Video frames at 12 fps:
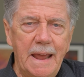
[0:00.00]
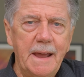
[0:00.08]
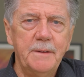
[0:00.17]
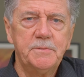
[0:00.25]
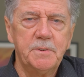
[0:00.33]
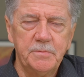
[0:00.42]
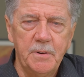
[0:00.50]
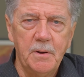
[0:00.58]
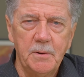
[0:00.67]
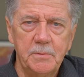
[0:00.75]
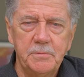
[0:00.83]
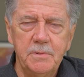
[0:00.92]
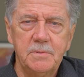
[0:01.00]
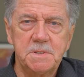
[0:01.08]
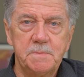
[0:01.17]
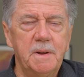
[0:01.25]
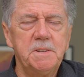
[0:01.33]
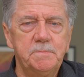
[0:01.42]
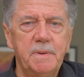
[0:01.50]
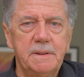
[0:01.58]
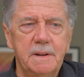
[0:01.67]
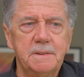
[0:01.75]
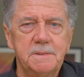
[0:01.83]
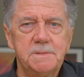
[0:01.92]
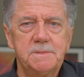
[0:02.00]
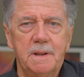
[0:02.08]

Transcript: have to follow through as much because,